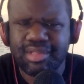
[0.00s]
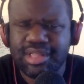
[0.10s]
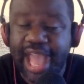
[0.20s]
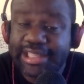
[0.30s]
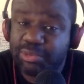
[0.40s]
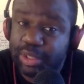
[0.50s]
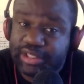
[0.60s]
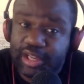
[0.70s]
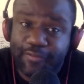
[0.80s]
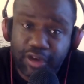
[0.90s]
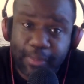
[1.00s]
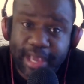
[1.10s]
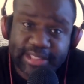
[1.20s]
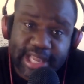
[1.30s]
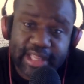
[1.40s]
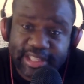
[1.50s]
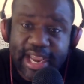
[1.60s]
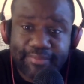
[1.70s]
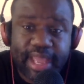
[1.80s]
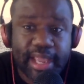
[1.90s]
That's what sinful the peace said. The
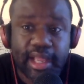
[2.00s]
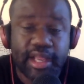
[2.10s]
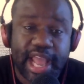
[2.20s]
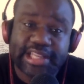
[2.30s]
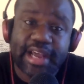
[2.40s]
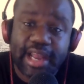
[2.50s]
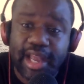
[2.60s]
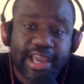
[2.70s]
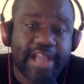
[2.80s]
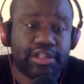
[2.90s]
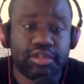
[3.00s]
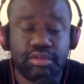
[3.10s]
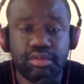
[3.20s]
same thing. That's how they look at you.